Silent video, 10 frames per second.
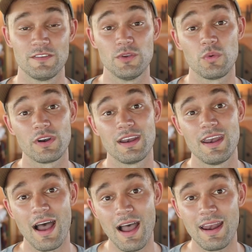if you were to
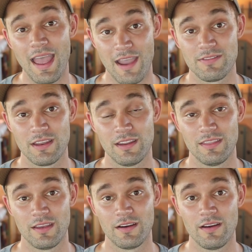not have that in
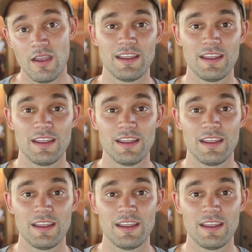there,